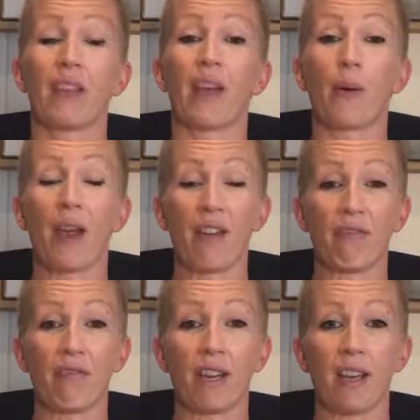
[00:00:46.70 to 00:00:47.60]
Now
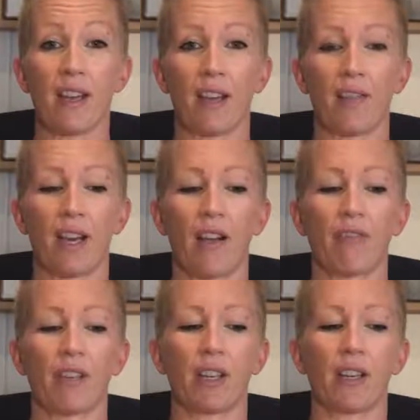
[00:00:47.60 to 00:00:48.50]
every year in
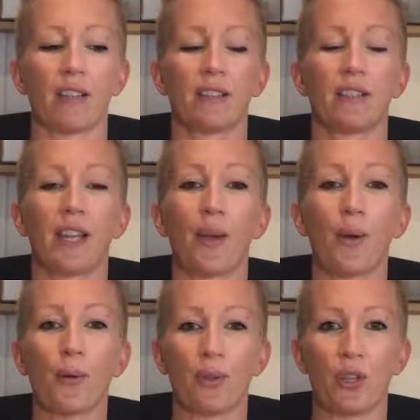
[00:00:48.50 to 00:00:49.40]
Africa, they
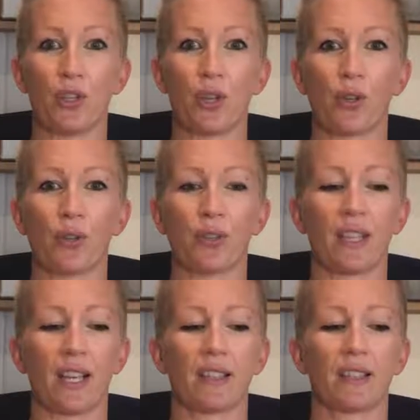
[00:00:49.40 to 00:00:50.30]
hold the jungle
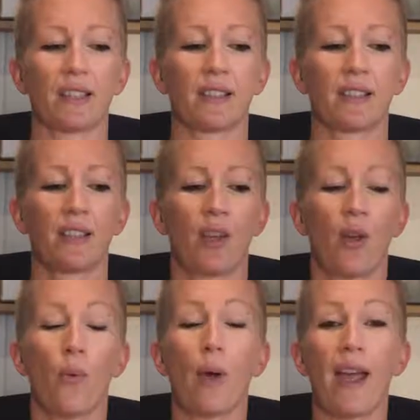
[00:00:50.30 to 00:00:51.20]
dance,
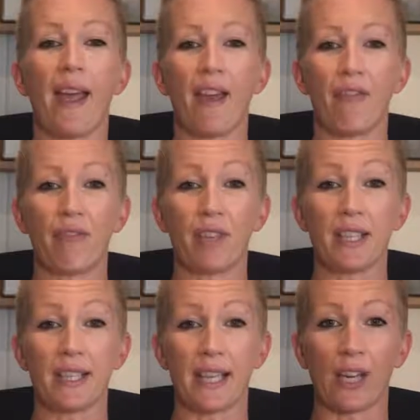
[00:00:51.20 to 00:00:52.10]
where every
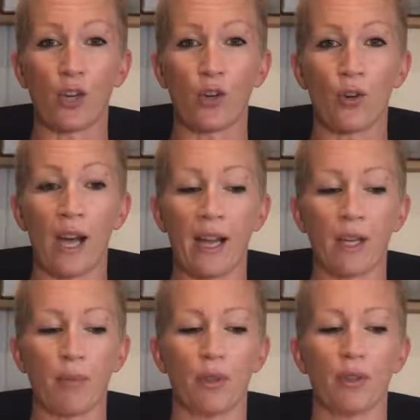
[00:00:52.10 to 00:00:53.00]
single
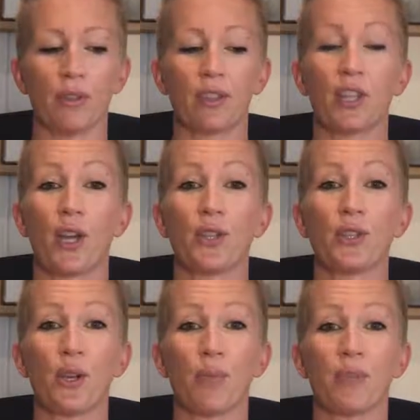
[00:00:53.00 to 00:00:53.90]
animal
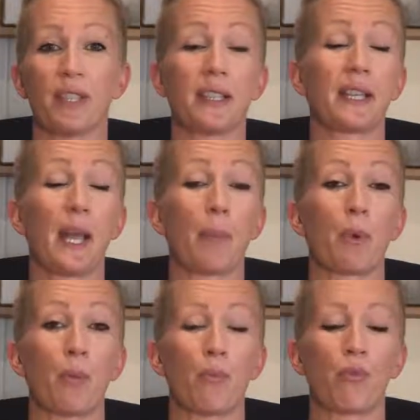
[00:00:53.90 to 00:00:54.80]
turns up to
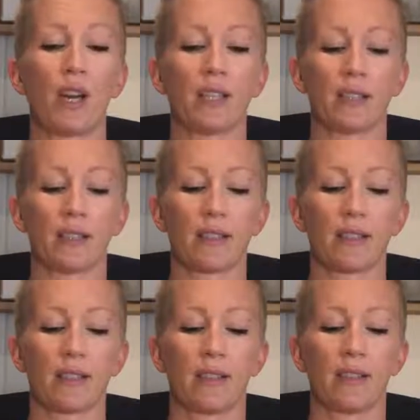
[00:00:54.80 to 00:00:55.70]
skip and prance.
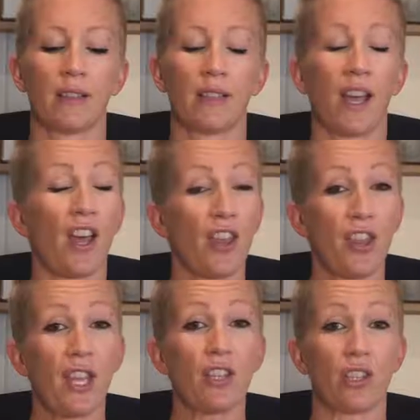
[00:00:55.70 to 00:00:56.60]

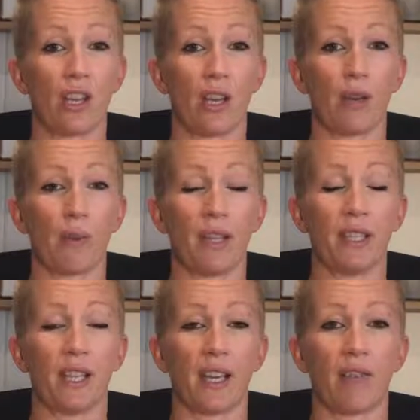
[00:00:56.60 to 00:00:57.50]
And this year, when the
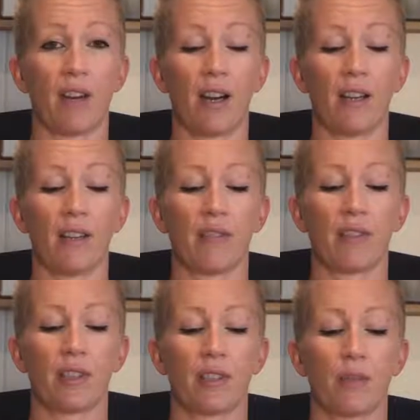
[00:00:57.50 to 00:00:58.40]
day arrived,
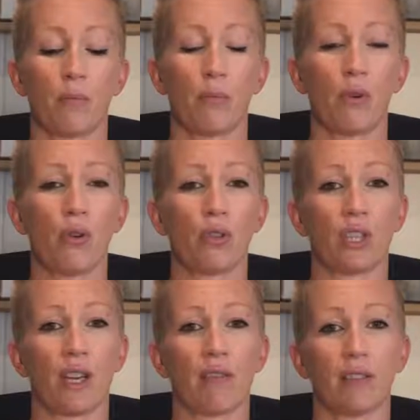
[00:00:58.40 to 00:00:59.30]
poor
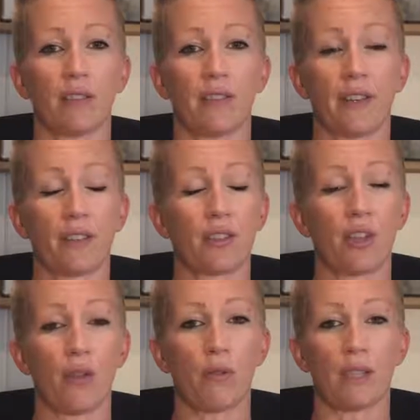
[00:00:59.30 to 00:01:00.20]
Gerald felt
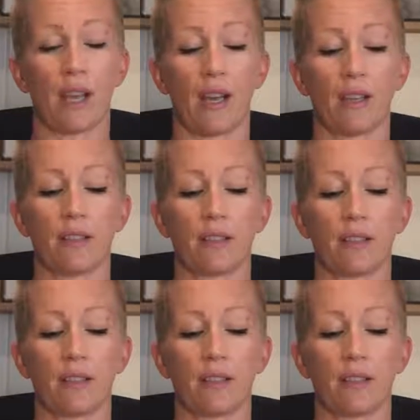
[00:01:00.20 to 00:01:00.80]
so sad,